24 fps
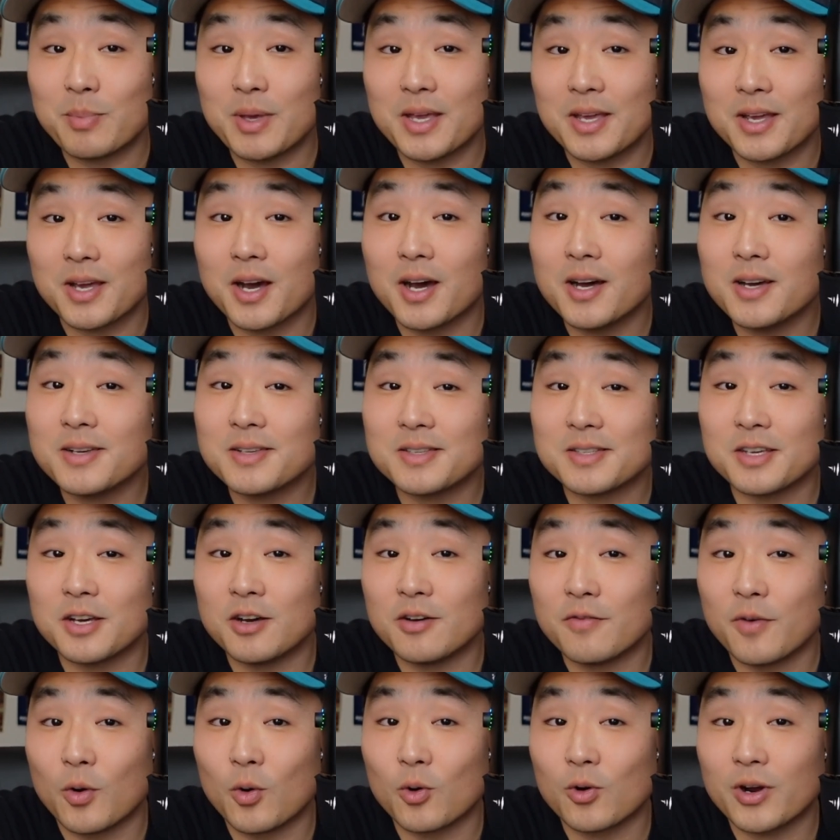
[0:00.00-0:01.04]
because
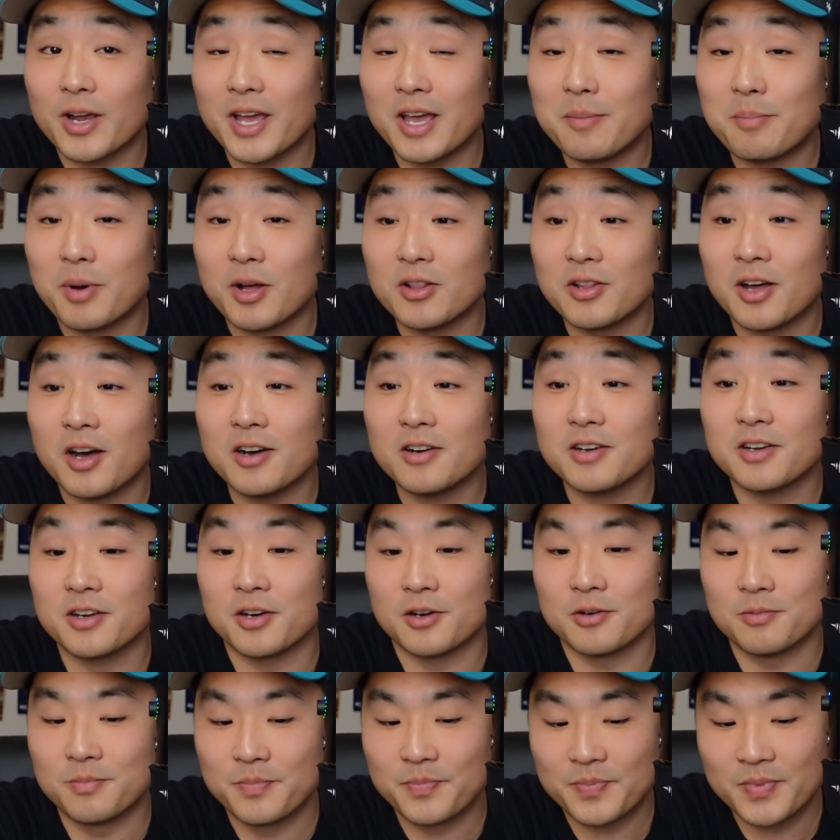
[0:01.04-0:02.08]
of Jorge
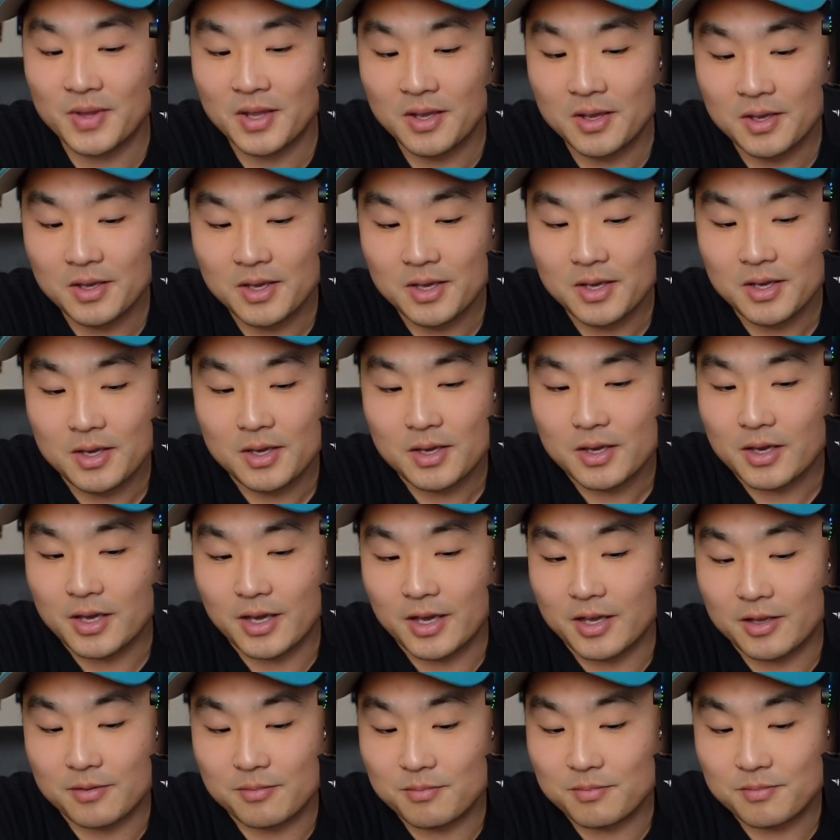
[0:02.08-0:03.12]
Polanco.
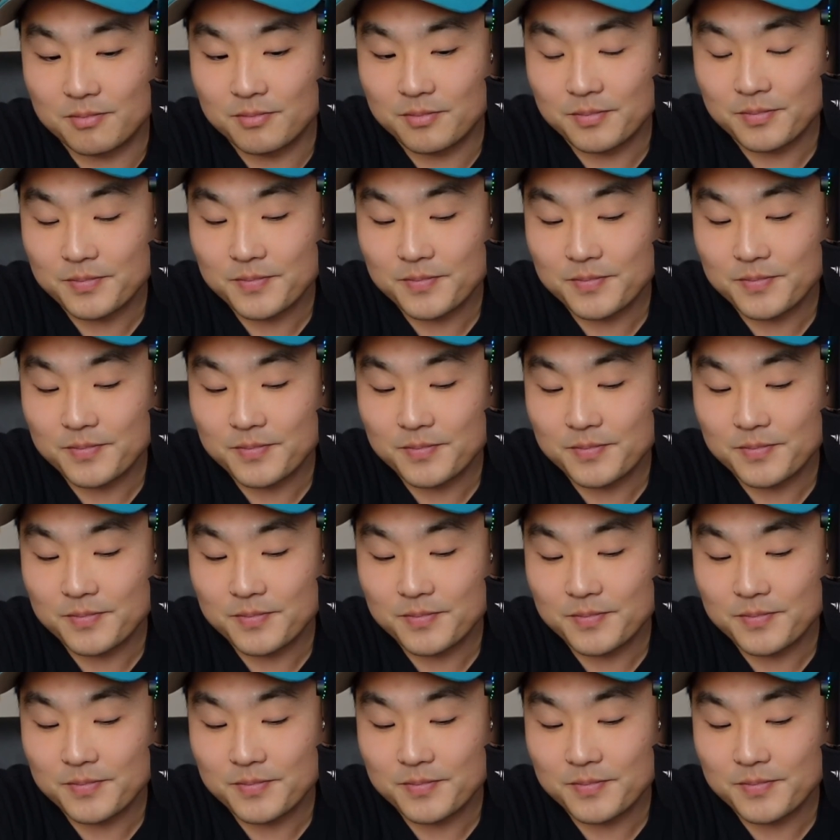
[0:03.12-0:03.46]
And